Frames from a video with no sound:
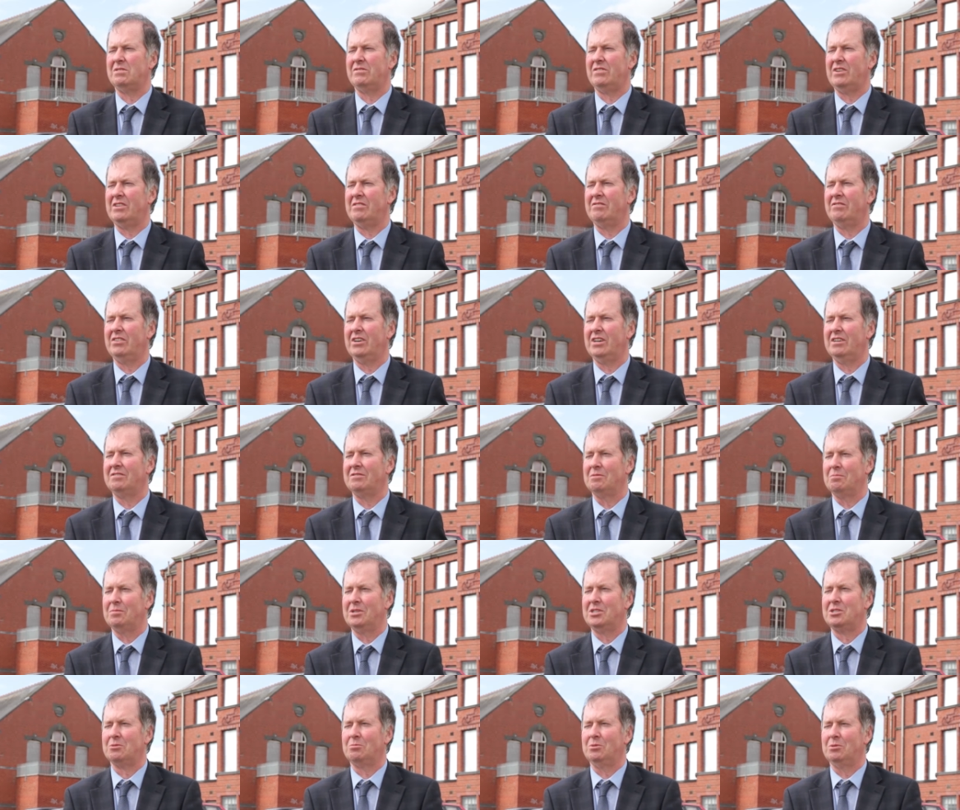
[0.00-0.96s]
very involved in
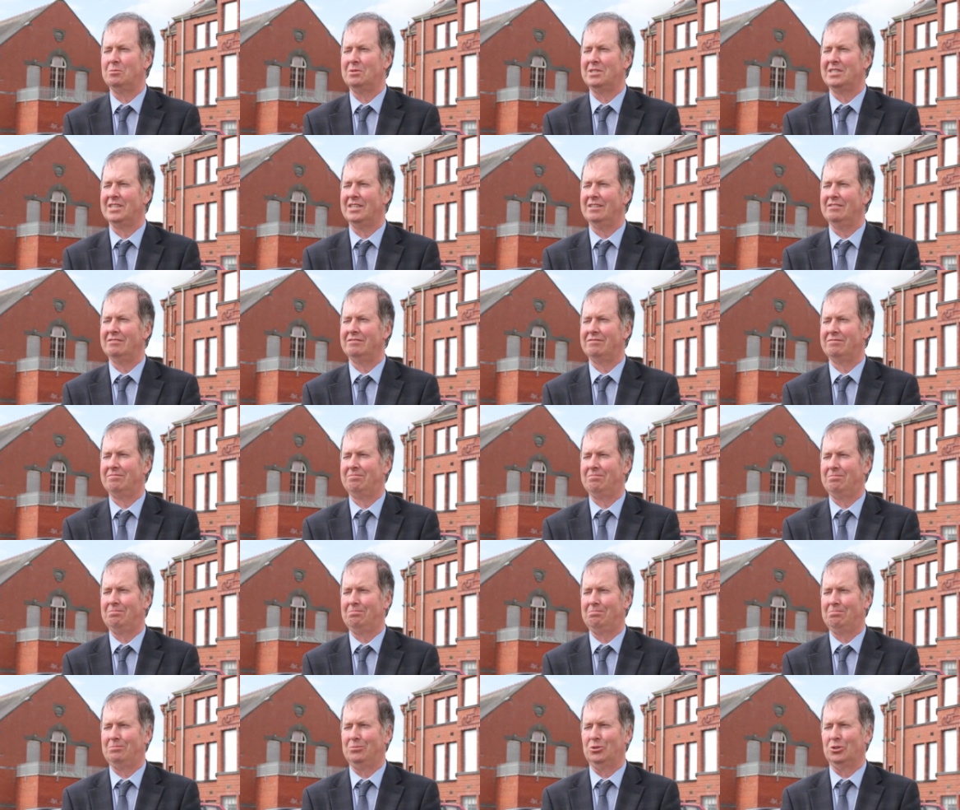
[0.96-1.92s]
pitch and putt myself,
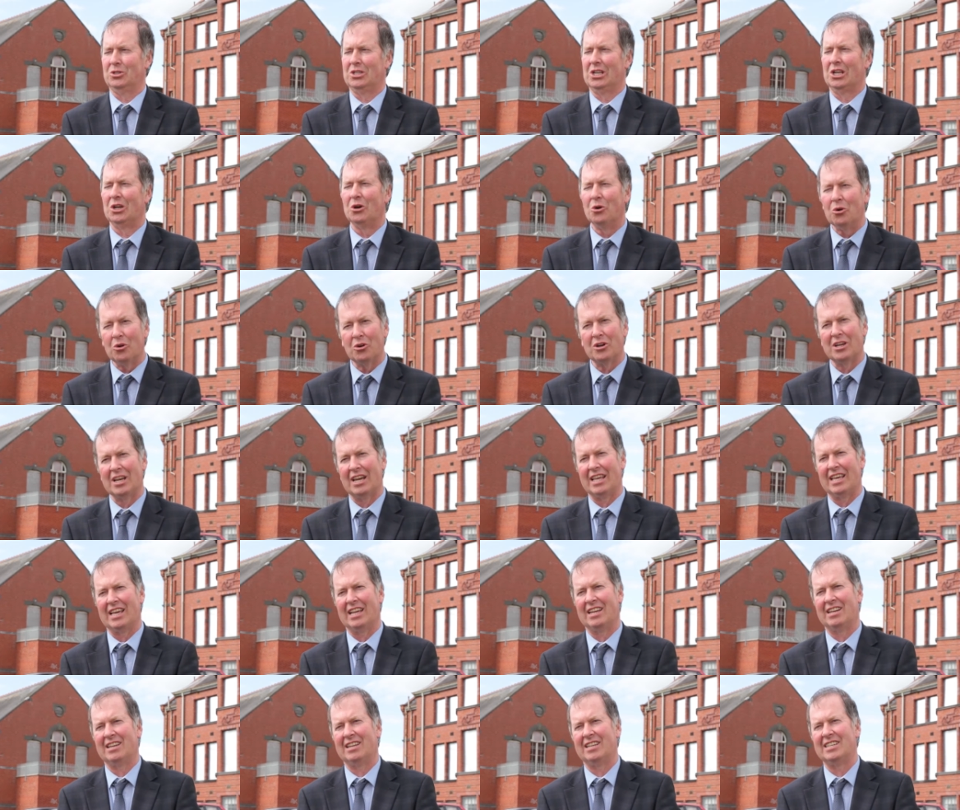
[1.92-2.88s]
both locally
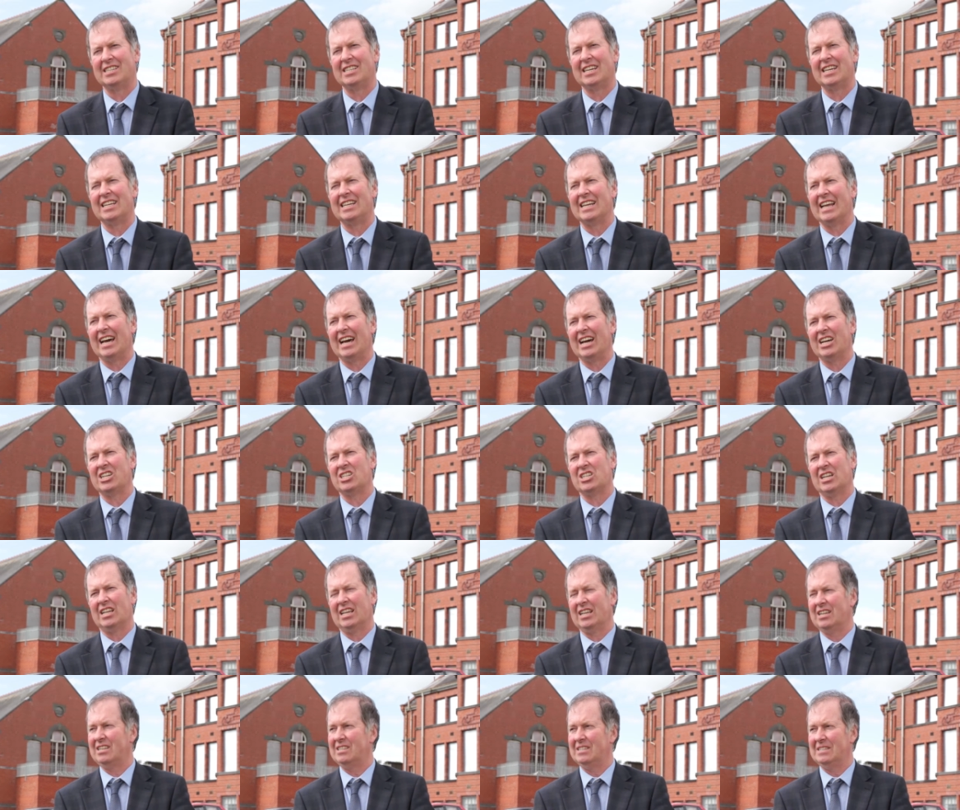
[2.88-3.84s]
and indeed
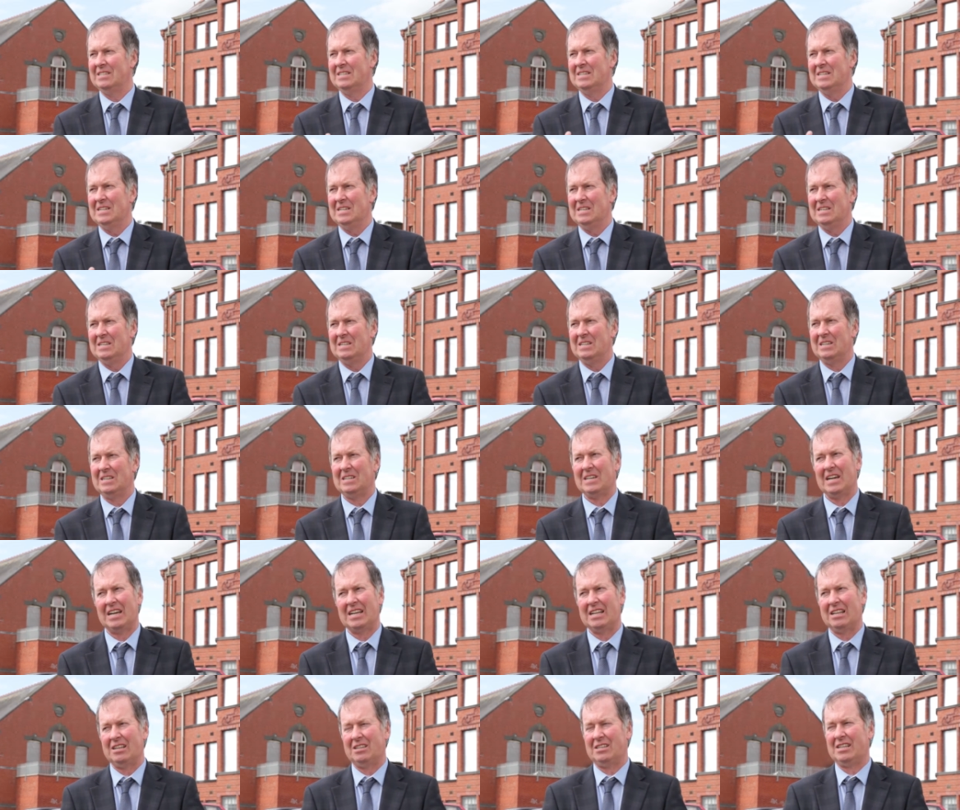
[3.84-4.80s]
nationally, and the,
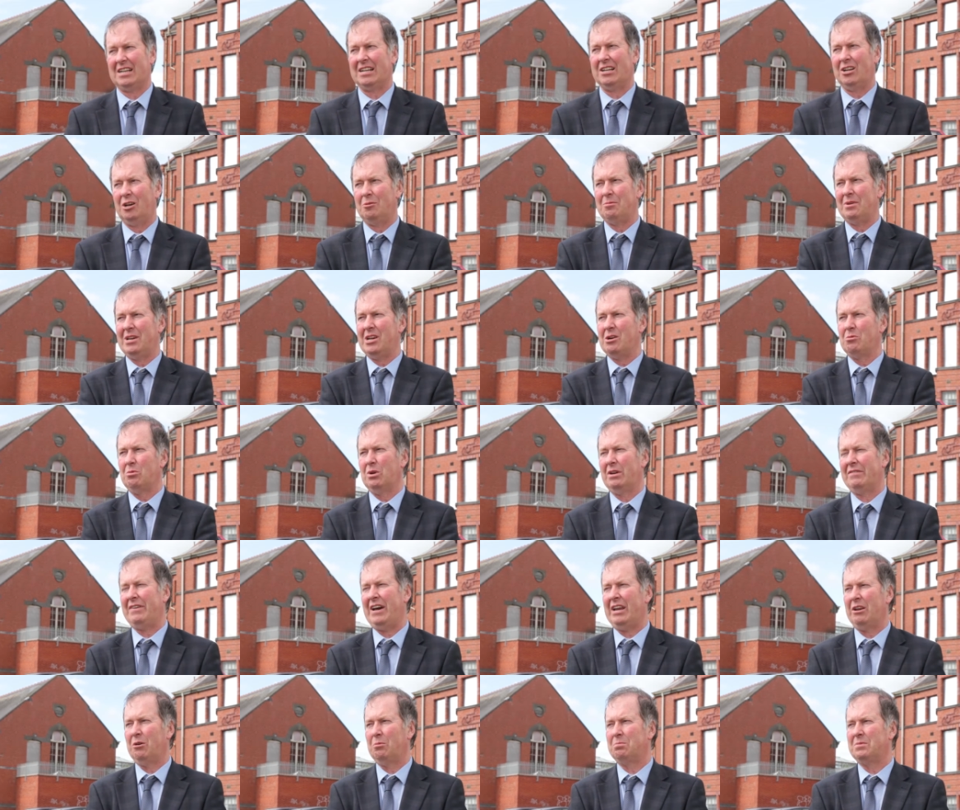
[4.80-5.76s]
the club here would have
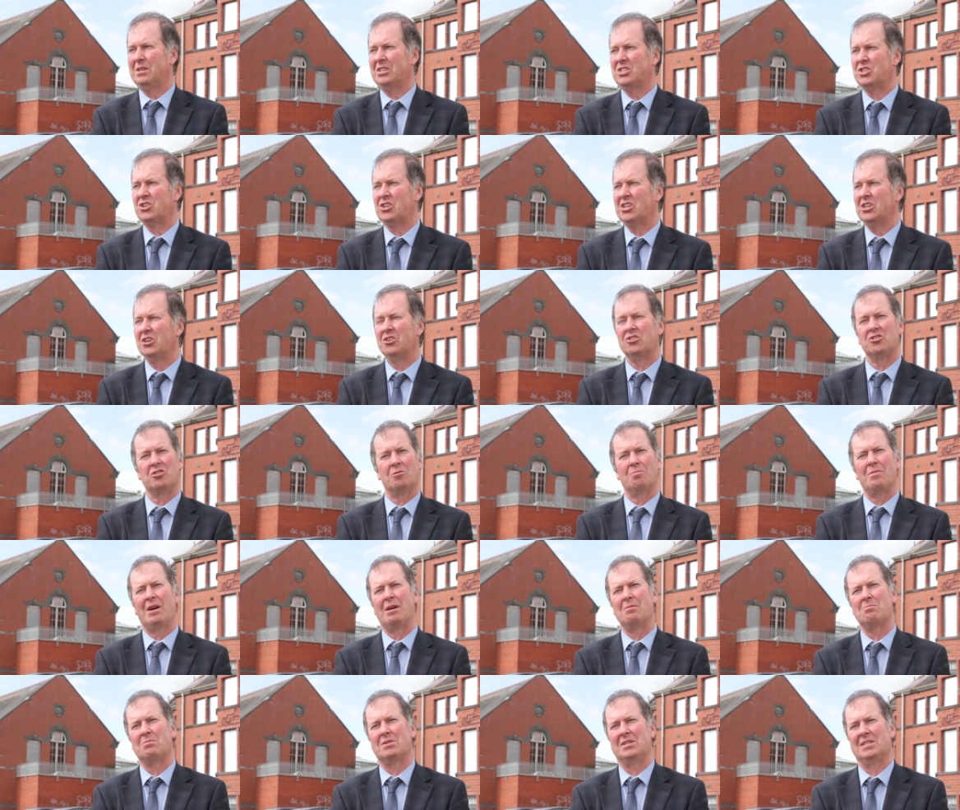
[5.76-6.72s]
had up to three hundred
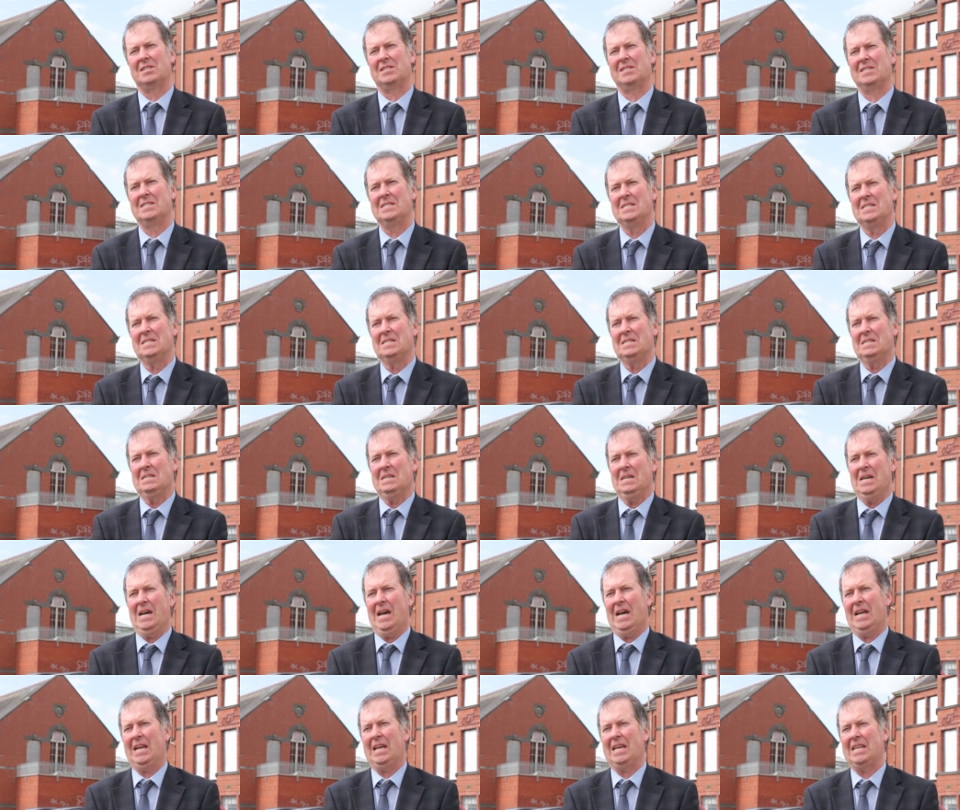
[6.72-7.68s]
members
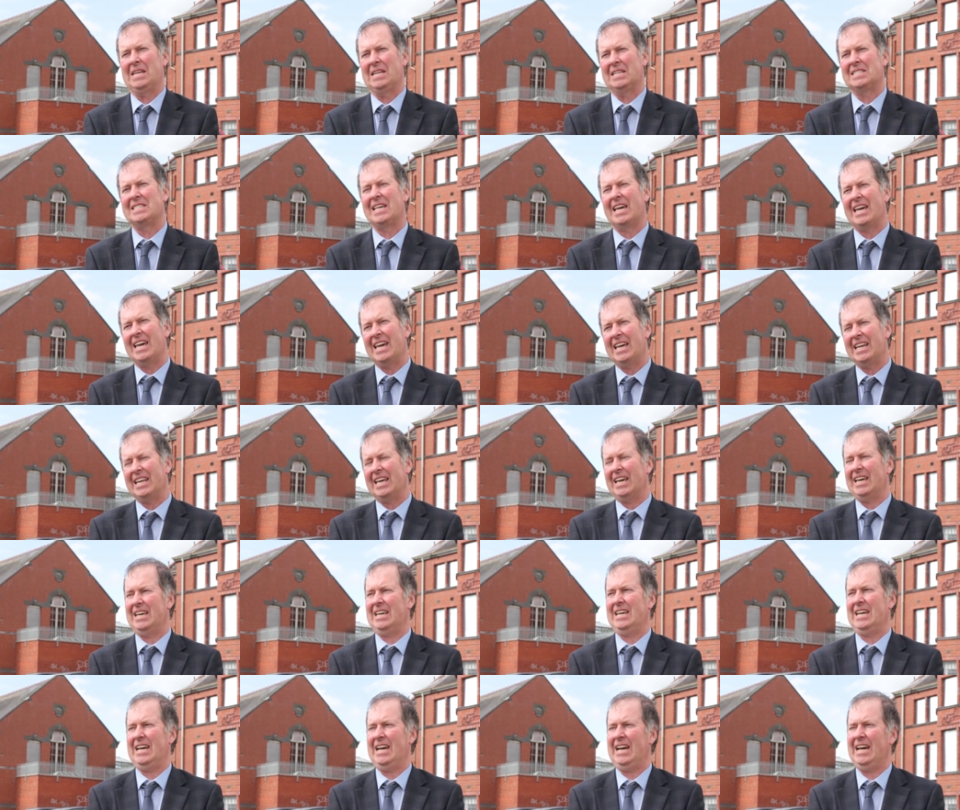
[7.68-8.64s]
uh, in its
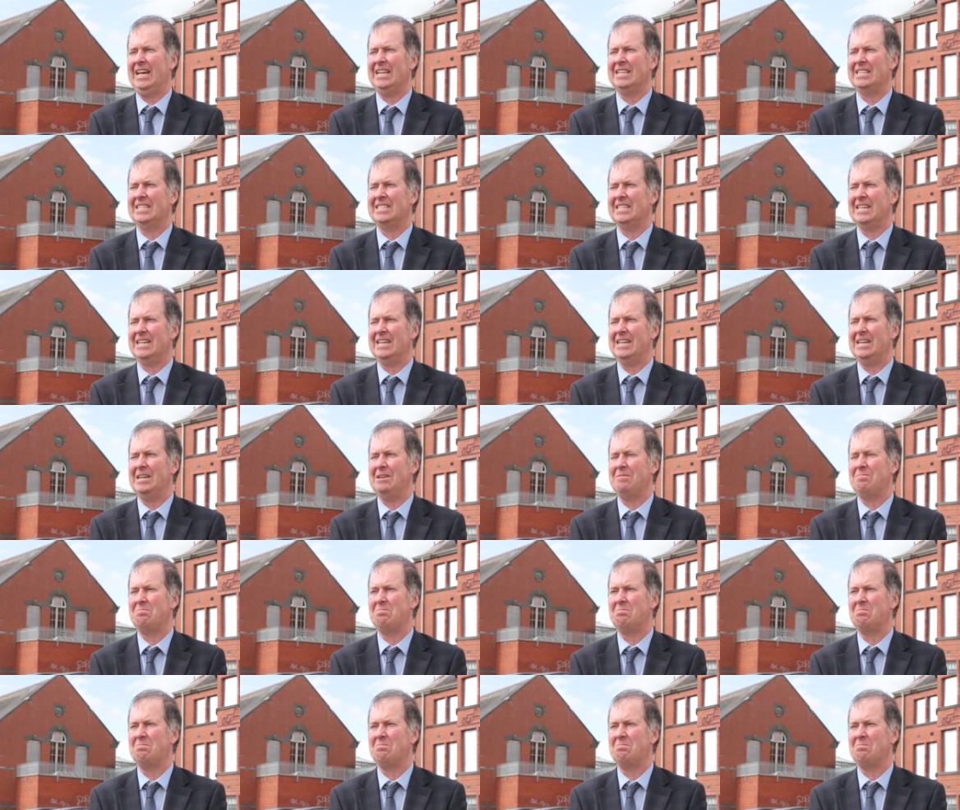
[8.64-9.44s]
heyday, and uh,